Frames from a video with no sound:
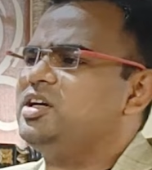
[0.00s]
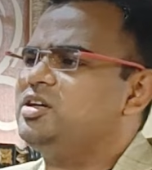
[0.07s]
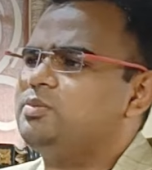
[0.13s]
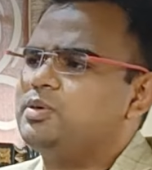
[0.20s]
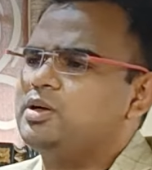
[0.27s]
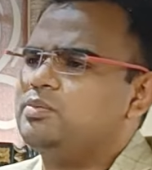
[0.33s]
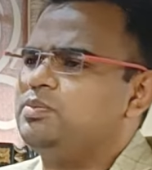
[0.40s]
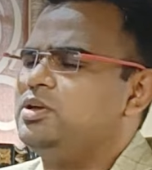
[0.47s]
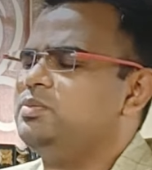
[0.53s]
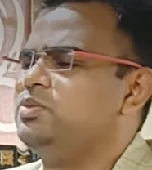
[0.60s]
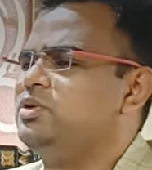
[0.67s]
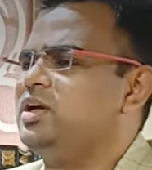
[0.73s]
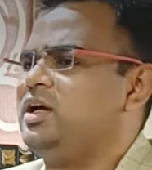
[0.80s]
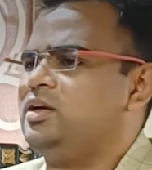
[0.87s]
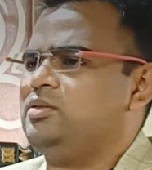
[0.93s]
multiple
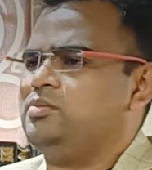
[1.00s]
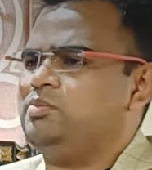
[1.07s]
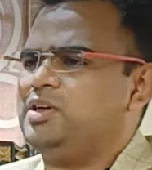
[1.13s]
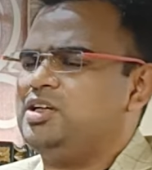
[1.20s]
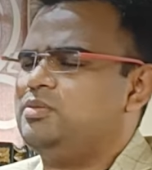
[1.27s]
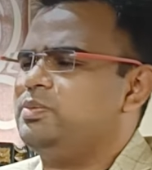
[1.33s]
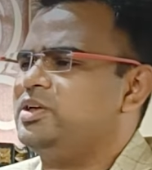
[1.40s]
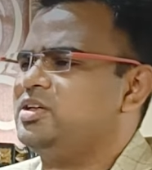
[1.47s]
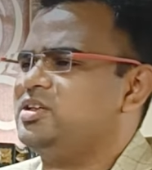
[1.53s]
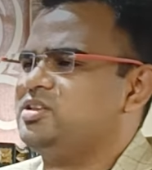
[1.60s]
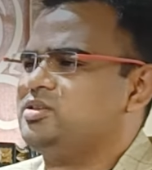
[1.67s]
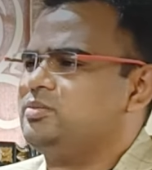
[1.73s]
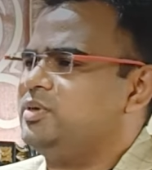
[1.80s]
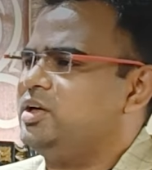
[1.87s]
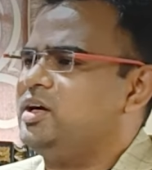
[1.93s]
people are, multiple
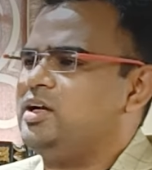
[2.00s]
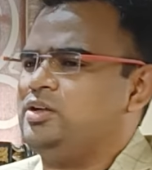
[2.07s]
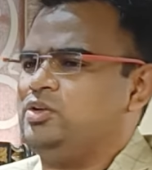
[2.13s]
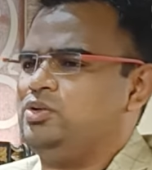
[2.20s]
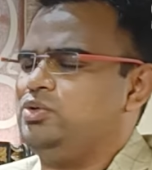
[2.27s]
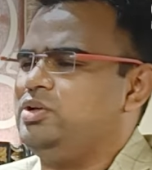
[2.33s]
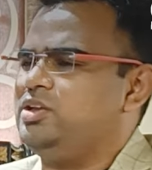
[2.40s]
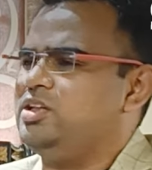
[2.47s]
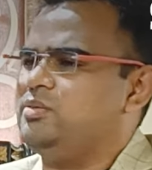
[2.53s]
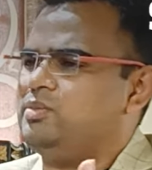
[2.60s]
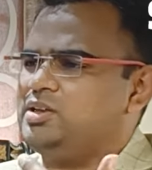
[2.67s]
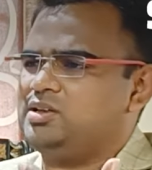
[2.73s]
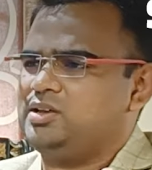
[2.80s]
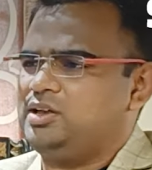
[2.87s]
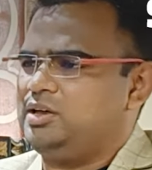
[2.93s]
customers are doing the
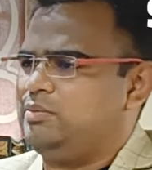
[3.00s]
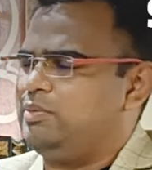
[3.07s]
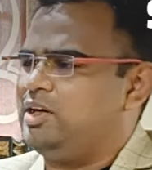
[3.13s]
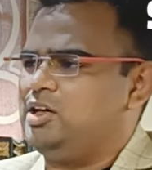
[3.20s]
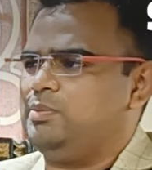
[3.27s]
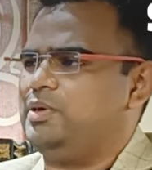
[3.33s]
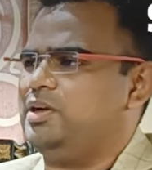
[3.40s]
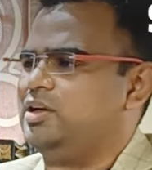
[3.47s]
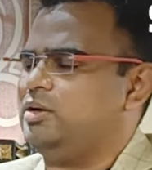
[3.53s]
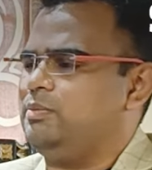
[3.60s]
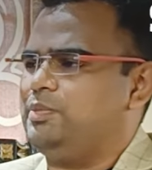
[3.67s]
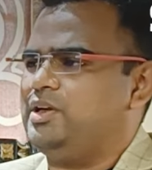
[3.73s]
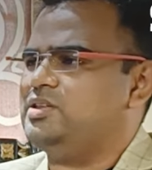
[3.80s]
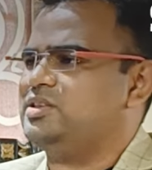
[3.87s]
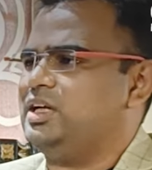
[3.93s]
uh, multiple
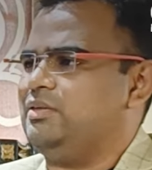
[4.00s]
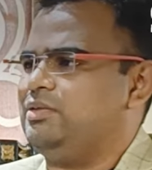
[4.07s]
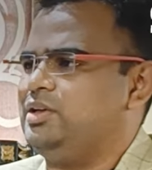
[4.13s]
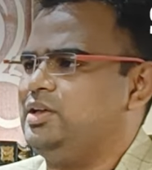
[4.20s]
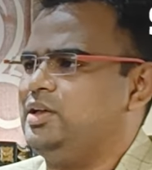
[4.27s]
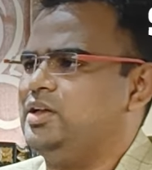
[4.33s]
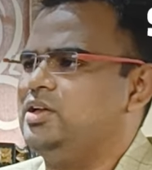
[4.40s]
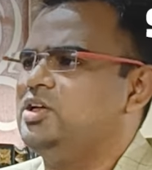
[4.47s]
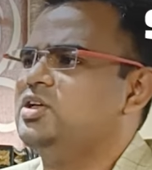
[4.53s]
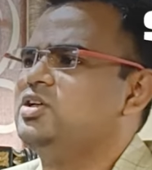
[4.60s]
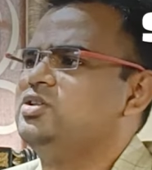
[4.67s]
complaints every day.